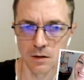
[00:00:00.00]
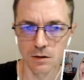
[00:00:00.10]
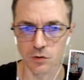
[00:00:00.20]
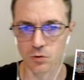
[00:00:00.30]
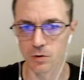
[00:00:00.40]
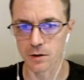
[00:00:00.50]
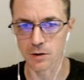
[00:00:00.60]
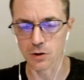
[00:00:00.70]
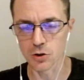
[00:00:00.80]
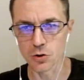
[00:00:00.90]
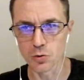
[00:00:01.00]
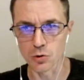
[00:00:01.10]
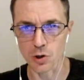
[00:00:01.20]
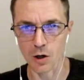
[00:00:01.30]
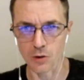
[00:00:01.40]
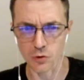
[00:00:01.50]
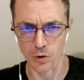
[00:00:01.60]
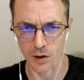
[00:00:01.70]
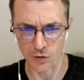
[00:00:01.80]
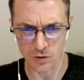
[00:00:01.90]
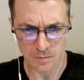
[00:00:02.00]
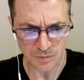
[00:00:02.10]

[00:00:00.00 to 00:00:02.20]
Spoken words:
that's creating huge contrast.